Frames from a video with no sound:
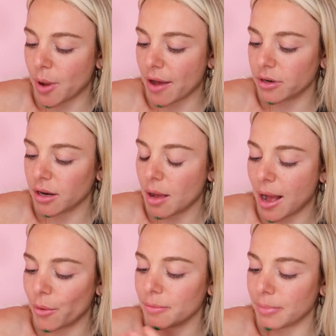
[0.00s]
you ever come
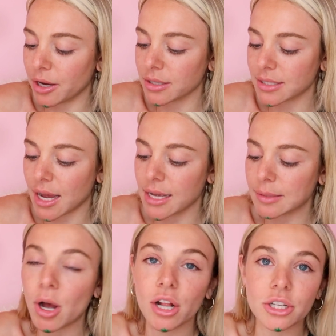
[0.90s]
out with bigger size
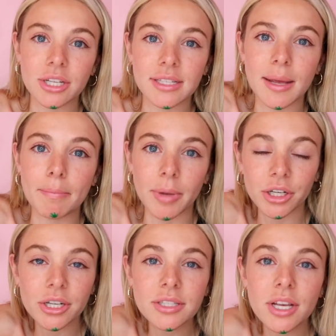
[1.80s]
polishes and
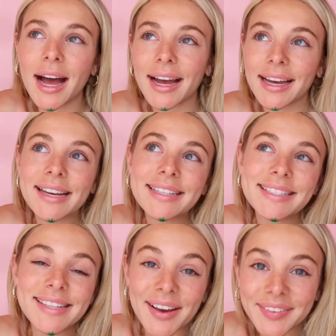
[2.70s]
butters? I
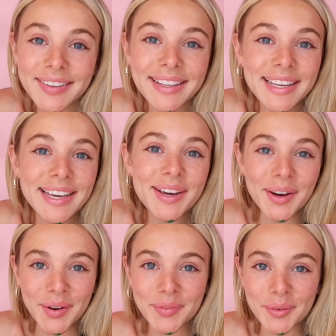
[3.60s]
definitely
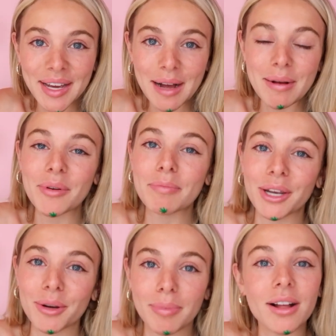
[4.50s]
hope that we come out with
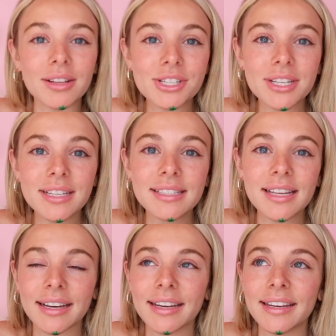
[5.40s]
bigger polishes.
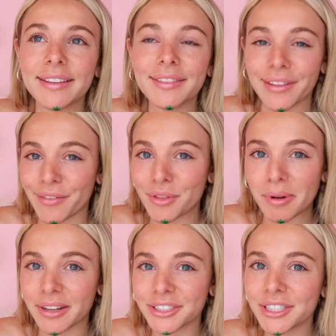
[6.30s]
I love the
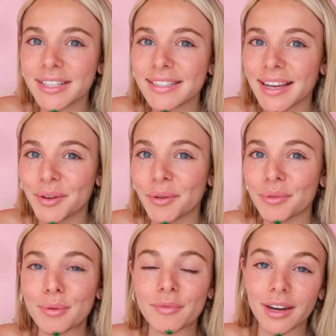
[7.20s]
polishes. I go
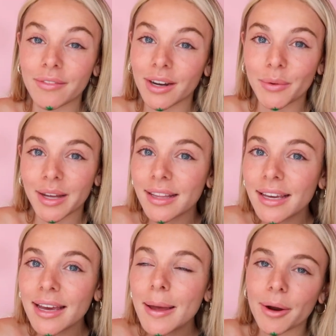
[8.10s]
through them very, very
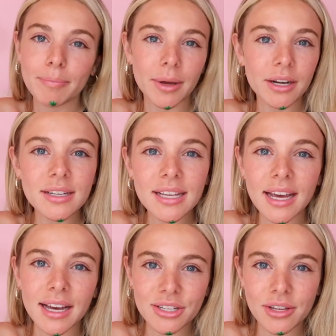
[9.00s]
quickly. Our butters, I
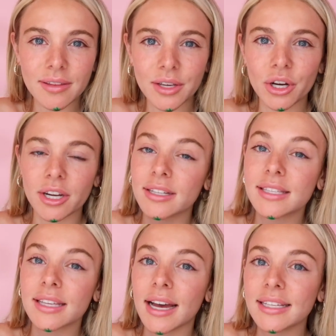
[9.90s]
actually think are a good
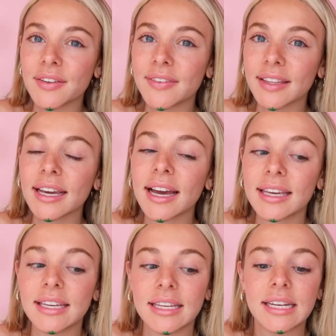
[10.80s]
size. I feel like I
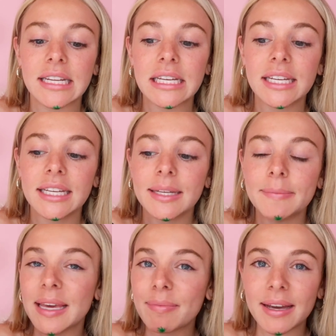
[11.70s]
can
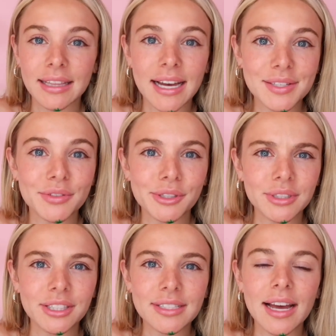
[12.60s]
make mine last for a
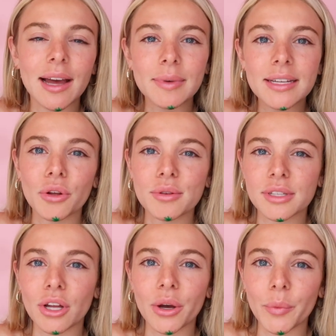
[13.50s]
really long time. Kittle goes a
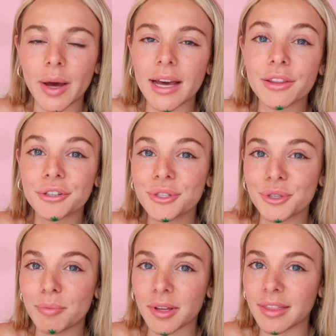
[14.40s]
long way. They're
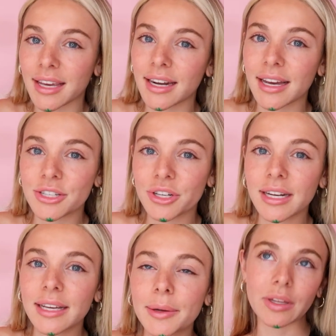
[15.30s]
super thick and
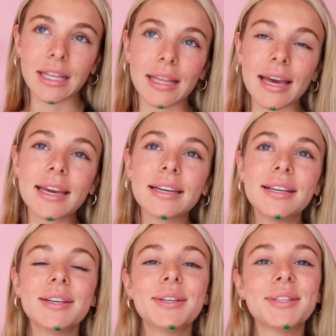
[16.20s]
hydrating. I really like.
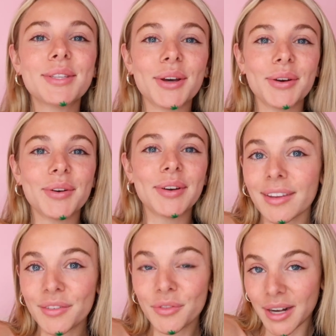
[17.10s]
So
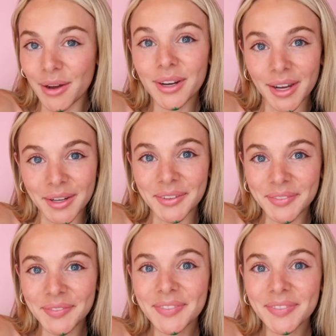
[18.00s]
for now, no.